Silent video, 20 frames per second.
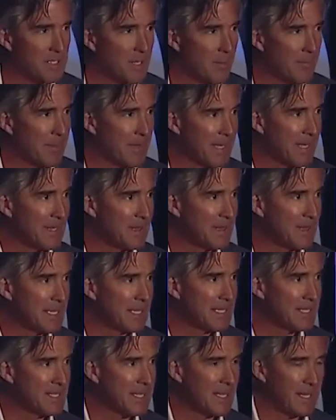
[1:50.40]
something in
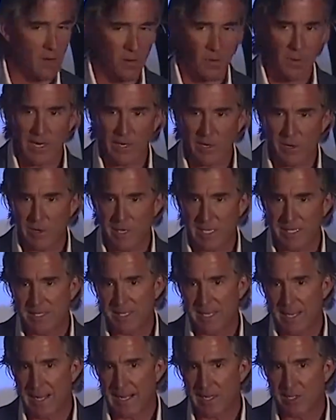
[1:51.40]
detail, right? It
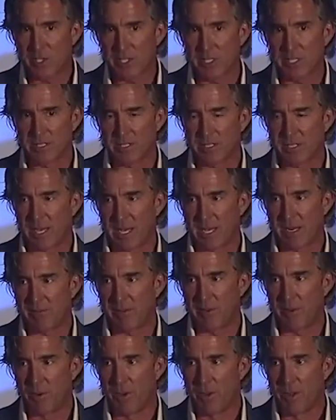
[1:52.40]
creates that energy inside of
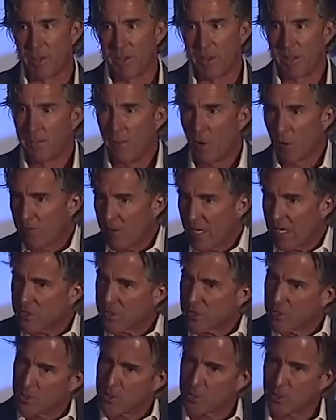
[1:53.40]
you.
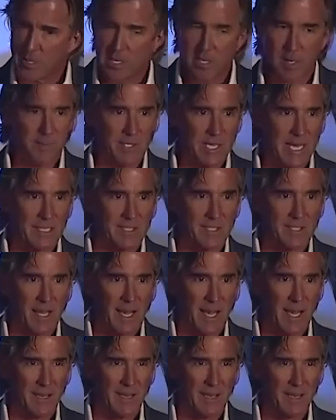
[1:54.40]
Motivation usually comes
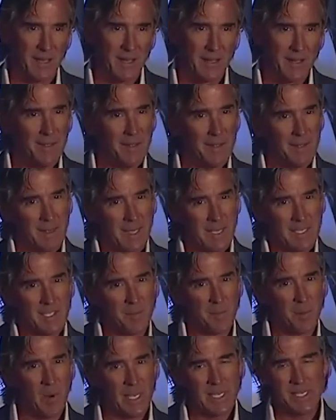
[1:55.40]
outside.
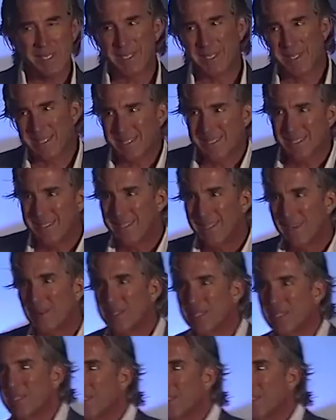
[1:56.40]
Inspiration is, you know, it's